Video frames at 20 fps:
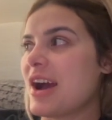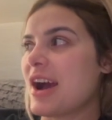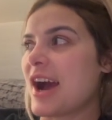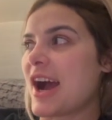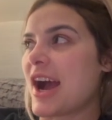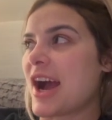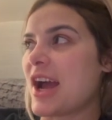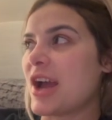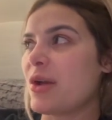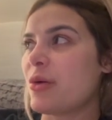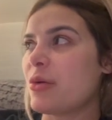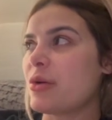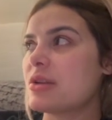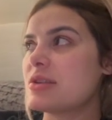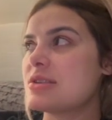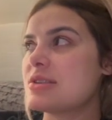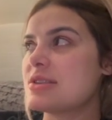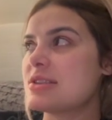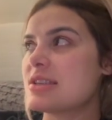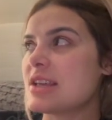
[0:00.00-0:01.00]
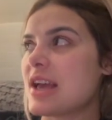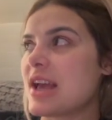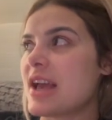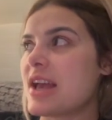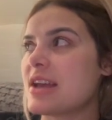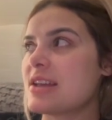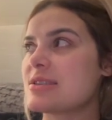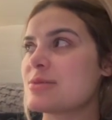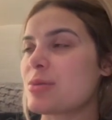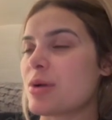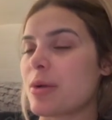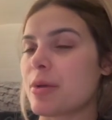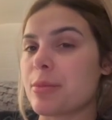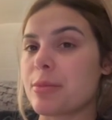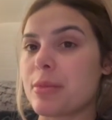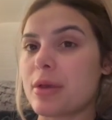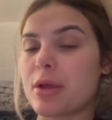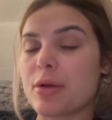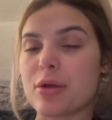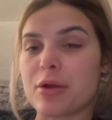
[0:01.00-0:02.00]
I would say it's probably
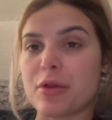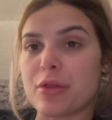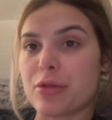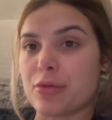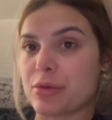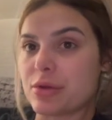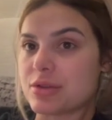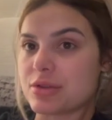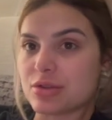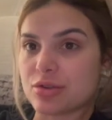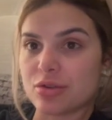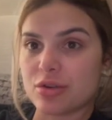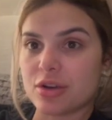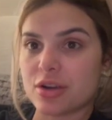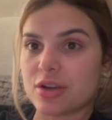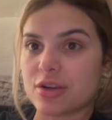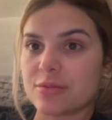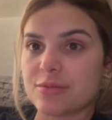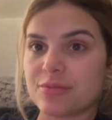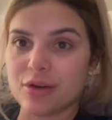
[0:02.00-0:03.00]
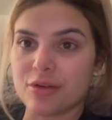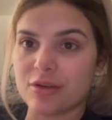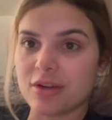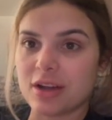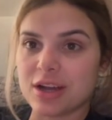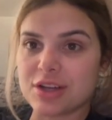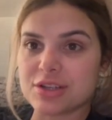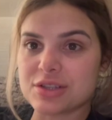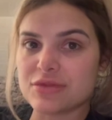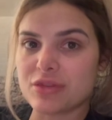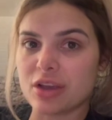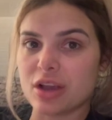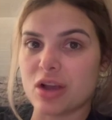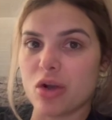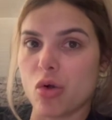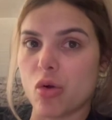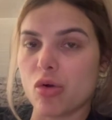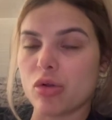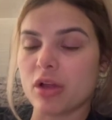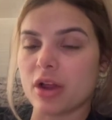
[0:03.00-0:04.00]
gonna be around 3-star. I just feel like
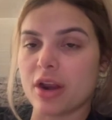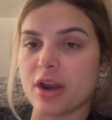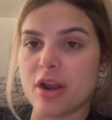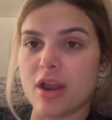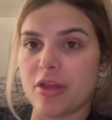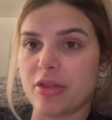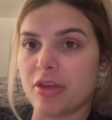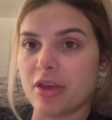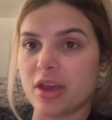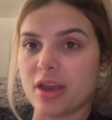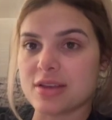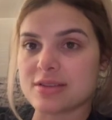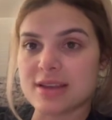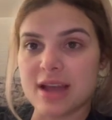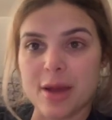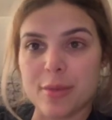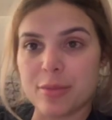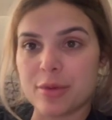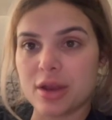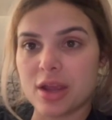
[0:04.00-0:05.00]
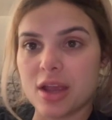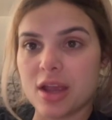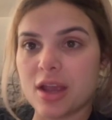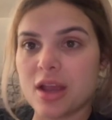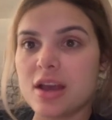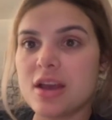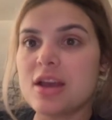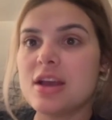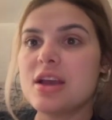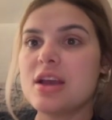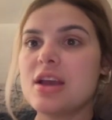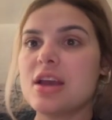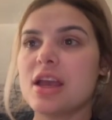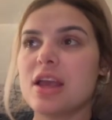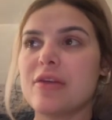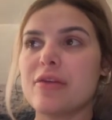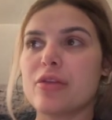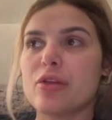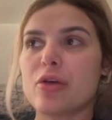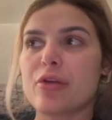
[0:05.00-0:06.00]
a whole lot of nothing is happening,
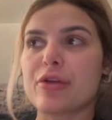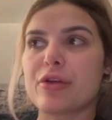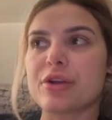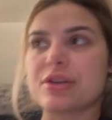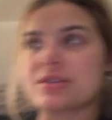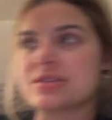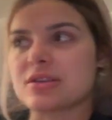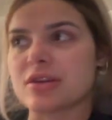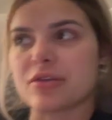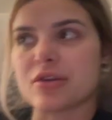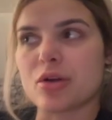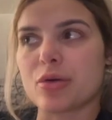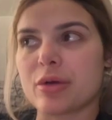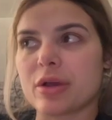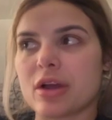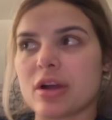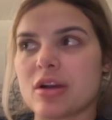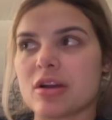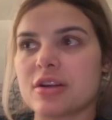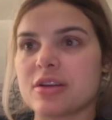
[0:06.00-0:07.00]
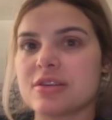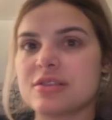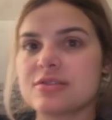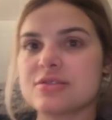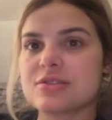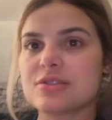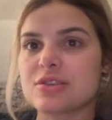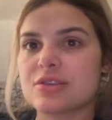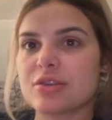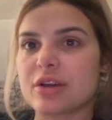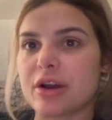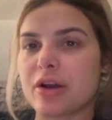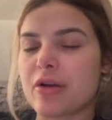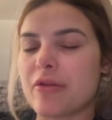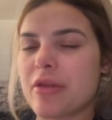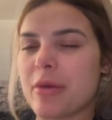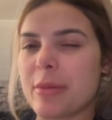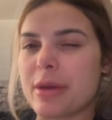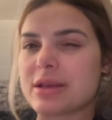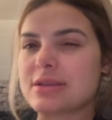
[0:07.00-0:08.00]
even though there is stuff going on. So I don't know
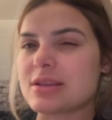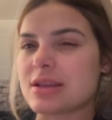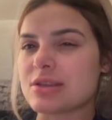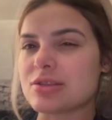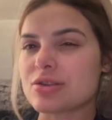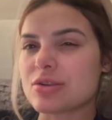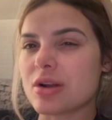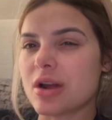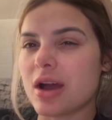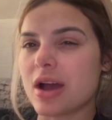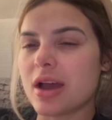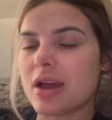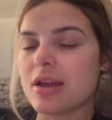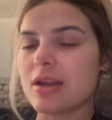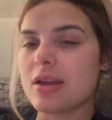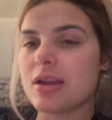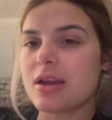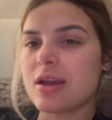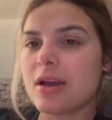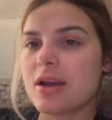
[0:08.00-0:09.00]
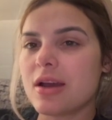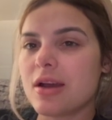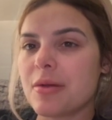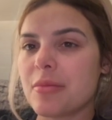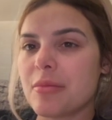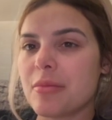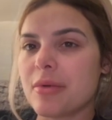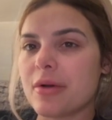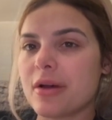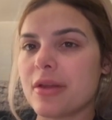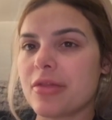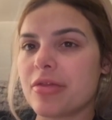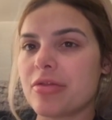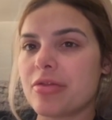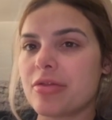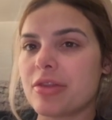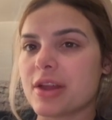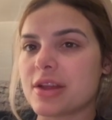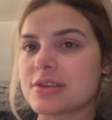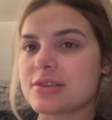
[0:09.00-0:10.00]
if that makes sense or not, but
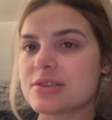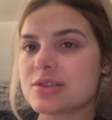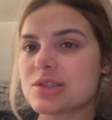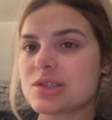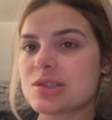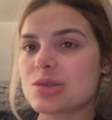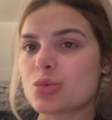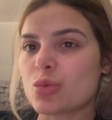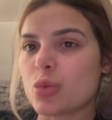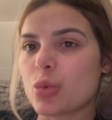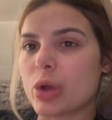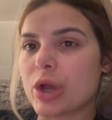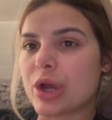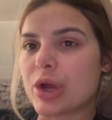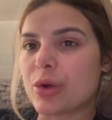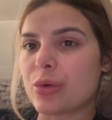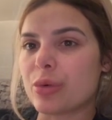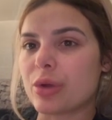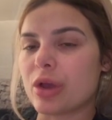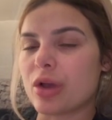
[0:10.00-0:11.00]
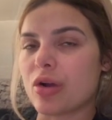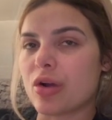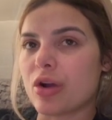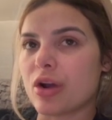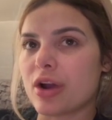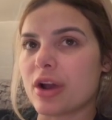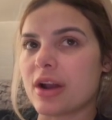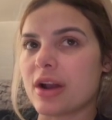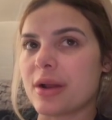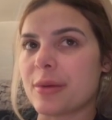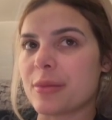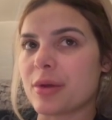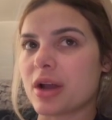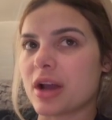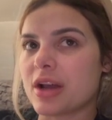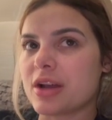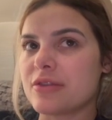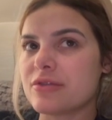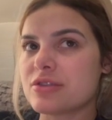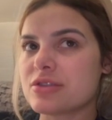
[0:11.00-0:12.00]
that's where we are. And I'm
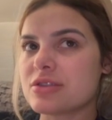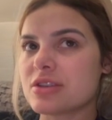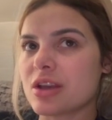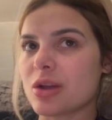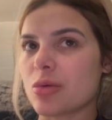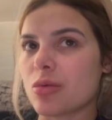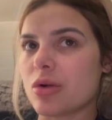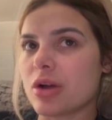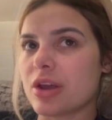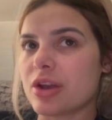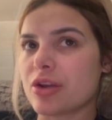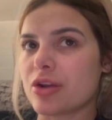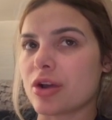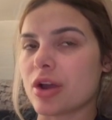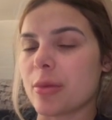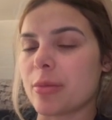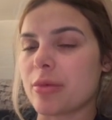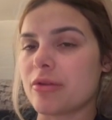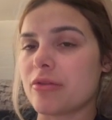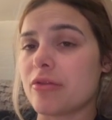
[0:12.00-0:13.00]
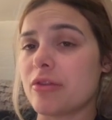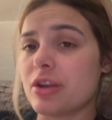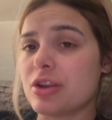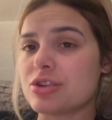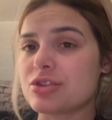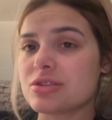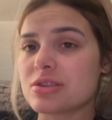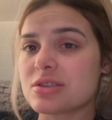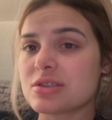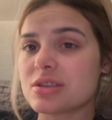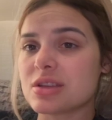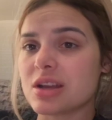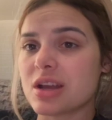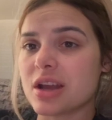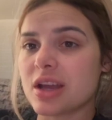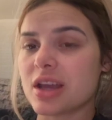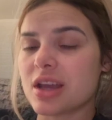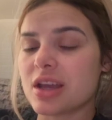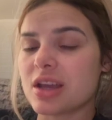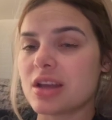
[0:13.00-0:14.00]
kind of just like wanting to hurry up and finish this
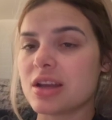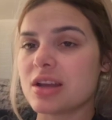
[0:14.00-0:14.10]
tonight.